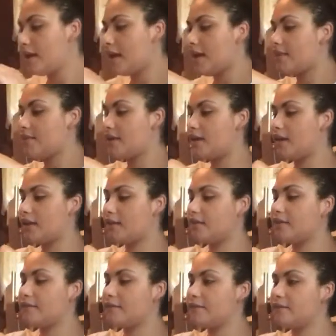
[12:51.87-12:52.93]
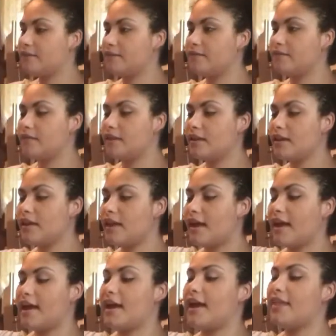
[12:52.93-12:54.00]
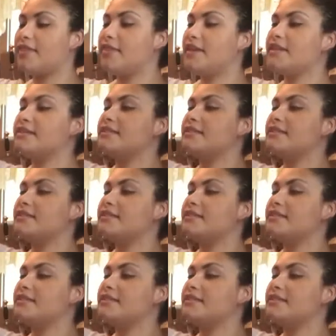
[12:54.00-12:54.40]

And then I got this